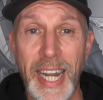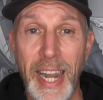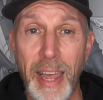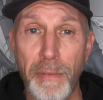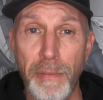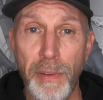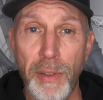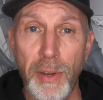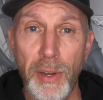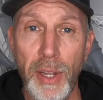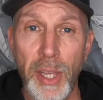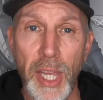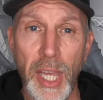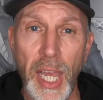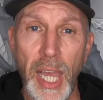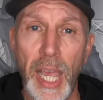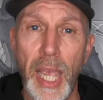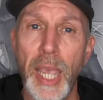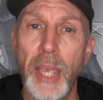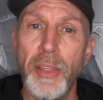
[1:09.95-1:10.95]
11
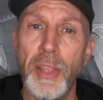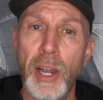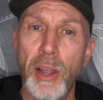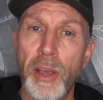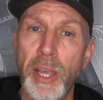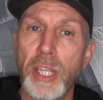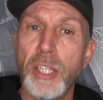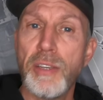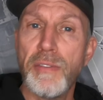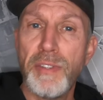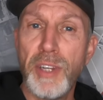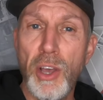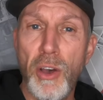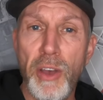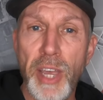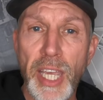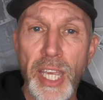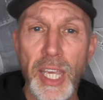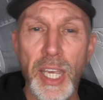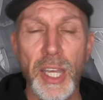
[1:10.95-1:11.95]
in the likes of
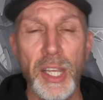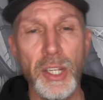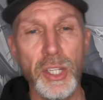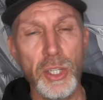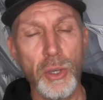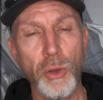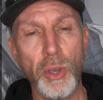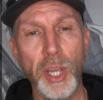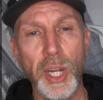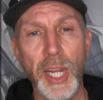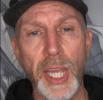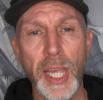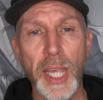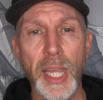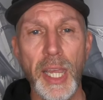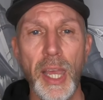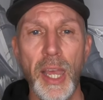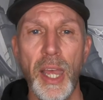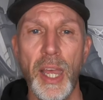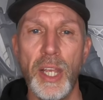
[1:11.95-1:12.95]
Nike, Saucony,
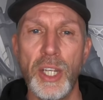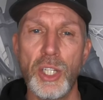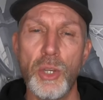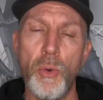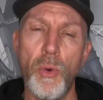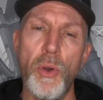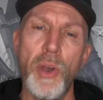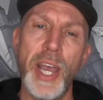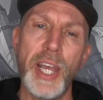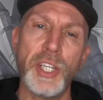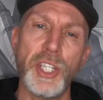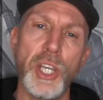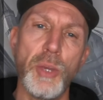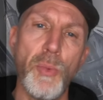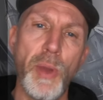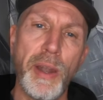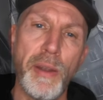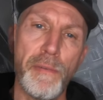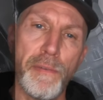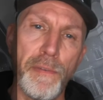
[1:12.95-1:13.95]
so I actually
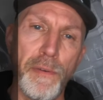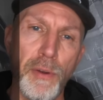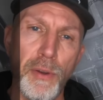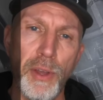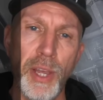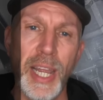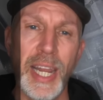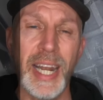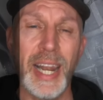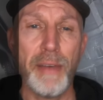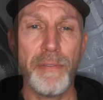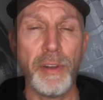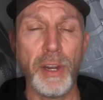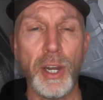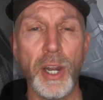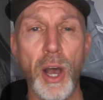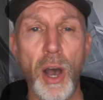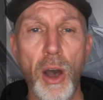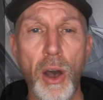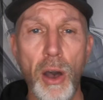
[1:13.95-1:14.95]
went for an
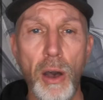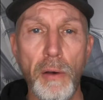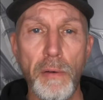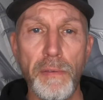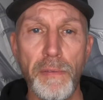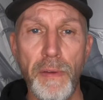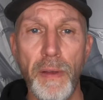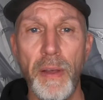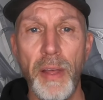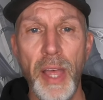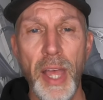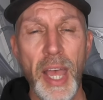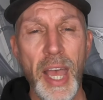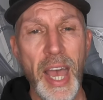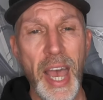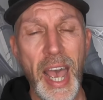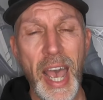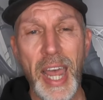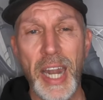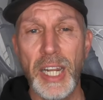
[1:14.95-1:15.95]
11.5
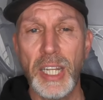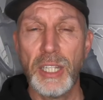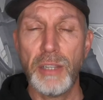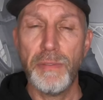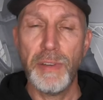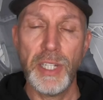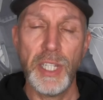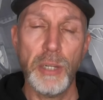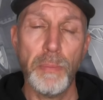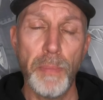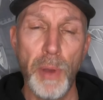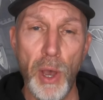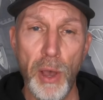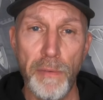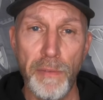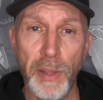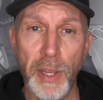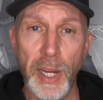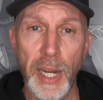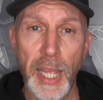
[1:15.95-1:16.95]
and it's fitted
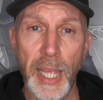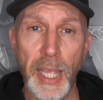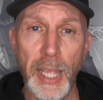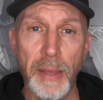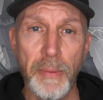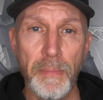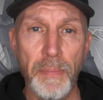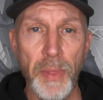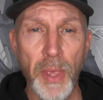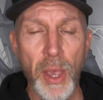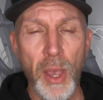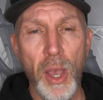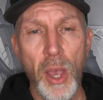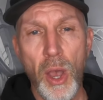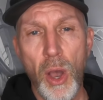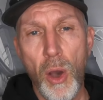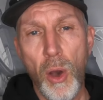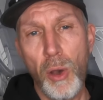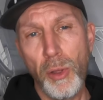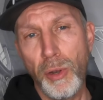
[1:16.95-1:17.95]
perfectly.
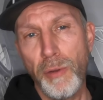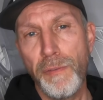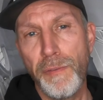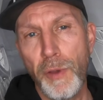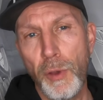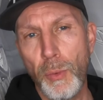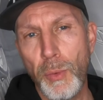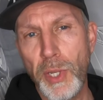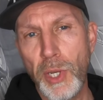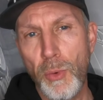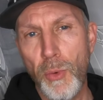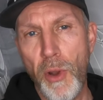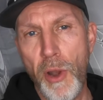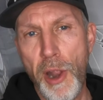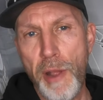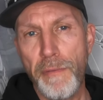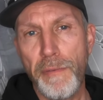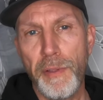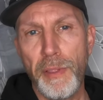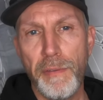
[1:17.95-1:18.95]
On foot, when you wear
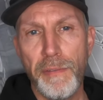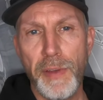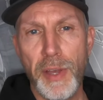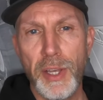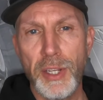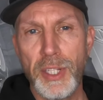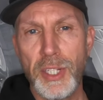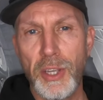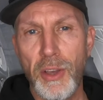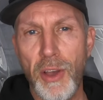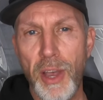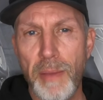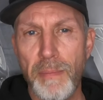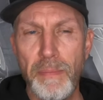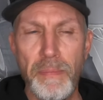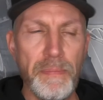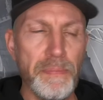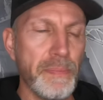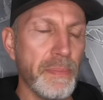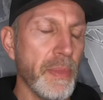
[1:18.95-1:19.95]
it for the first
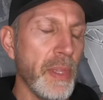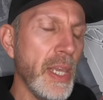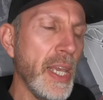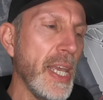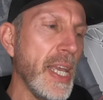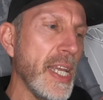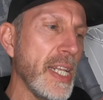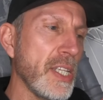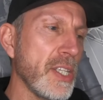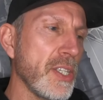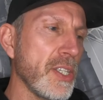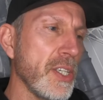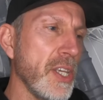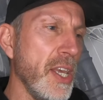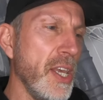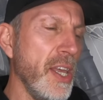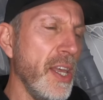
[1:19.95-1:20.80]
time, it's